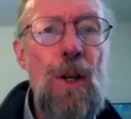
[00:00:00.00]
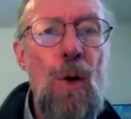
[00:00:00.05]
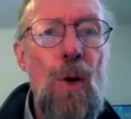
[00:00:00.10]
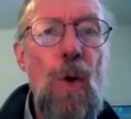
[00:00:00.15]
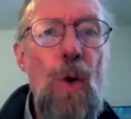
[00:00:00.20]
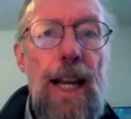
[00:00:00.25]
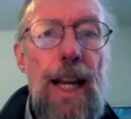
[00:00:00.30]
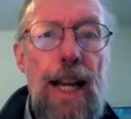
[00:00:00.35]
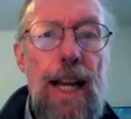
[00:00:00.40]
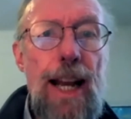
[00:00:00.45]

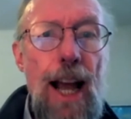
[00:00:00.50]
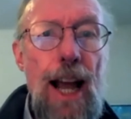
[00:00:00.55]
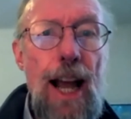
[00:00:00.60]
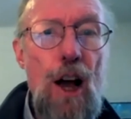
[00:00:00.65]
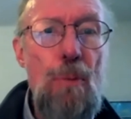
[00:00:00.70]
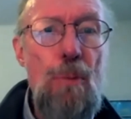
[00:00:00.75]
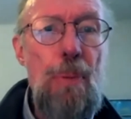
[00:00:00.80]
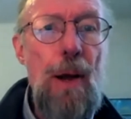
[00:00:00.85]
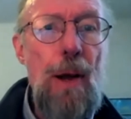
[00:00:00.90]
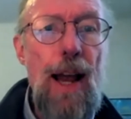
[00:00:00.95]
We need
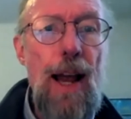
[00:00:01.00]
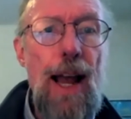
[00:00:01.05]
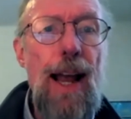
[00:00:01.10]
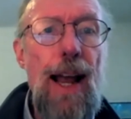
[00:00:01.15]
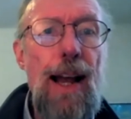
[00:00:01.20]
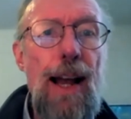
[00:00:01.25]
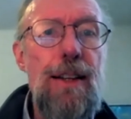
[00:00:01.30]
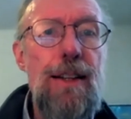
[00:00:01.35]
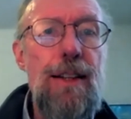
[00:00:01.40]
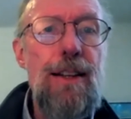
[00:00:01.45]
help,
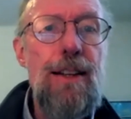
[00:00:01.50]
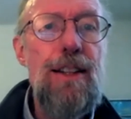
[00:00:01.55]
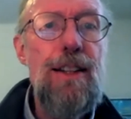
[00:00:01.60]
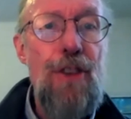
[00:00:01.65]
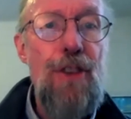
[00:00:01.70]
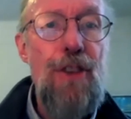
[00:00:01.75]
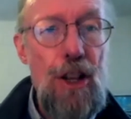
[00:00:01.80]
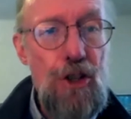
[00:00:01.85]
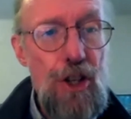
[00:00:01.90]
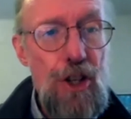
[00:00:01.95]
and the
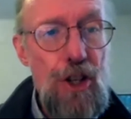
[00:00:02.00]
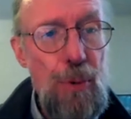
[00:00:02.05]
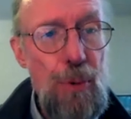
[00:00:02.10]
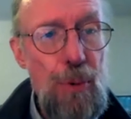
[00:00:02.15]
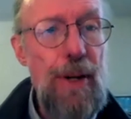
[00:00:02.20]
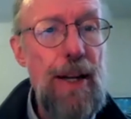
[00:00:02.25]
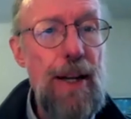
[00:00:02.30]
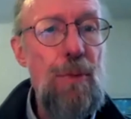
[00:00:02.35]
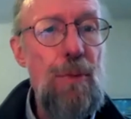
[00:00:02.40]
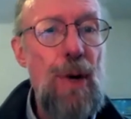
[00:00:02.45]
Fellowship
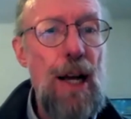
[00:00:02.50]
of